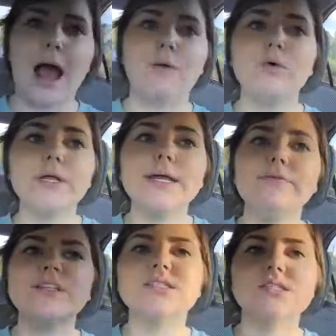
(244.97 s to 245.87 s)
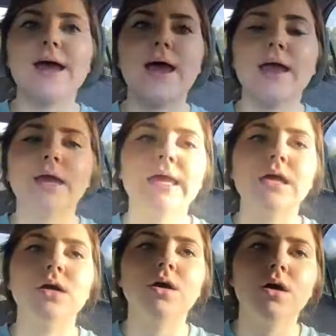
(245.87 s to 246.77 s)
I wouldn't even say
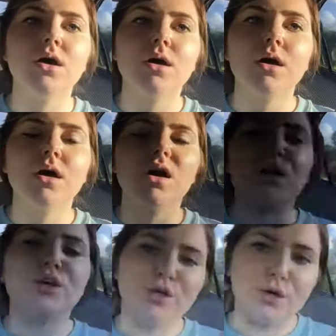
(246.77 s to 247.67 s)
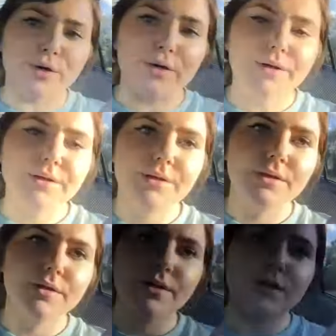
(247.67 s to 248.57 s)
good,
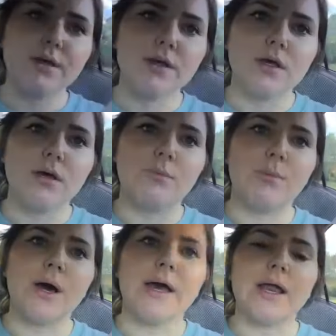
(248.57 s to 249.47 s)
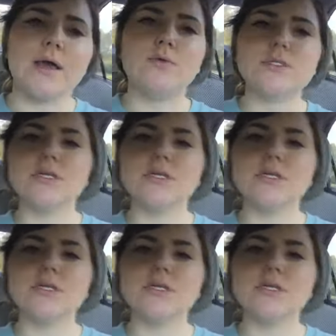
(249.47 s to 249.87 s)
but it was